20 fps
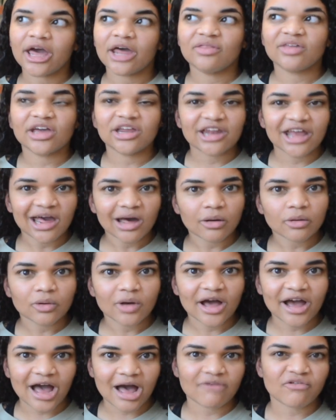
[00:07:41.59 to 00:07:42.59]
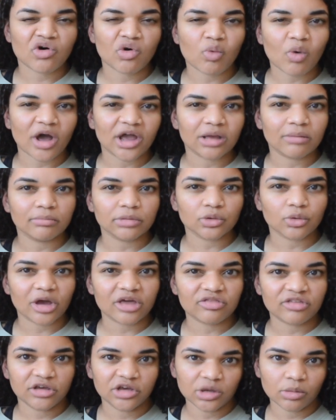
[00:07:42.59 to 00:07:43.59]
They now have Hawaiian blue, I
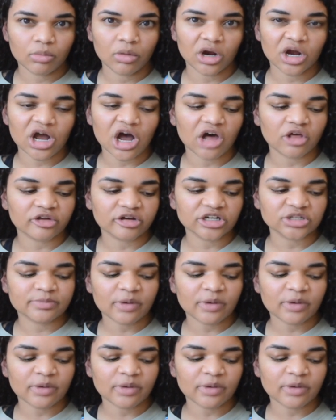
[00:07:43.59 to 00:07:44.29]
think, in more colors,